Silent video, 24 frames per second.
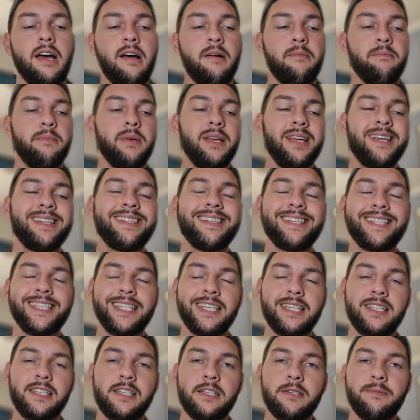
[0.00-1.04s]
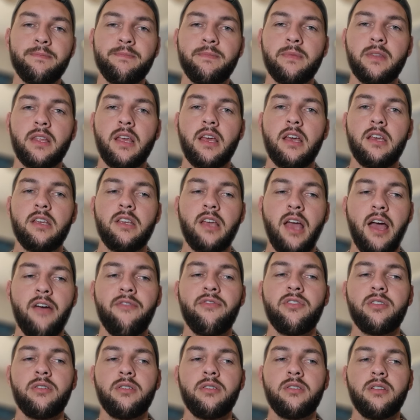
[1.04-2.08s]
being in the system, you have
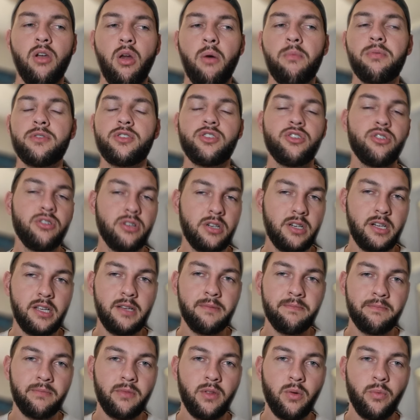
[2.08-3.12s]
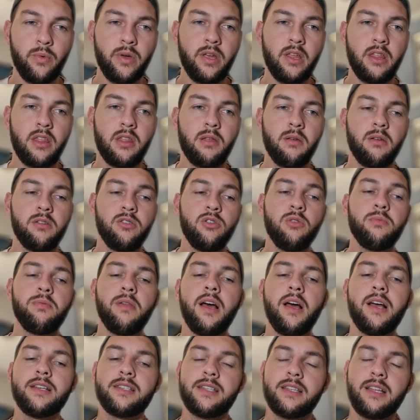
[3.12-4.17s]
an opportunity with new
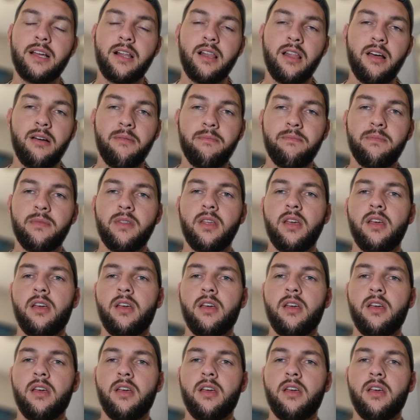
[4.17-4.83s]
players at the club.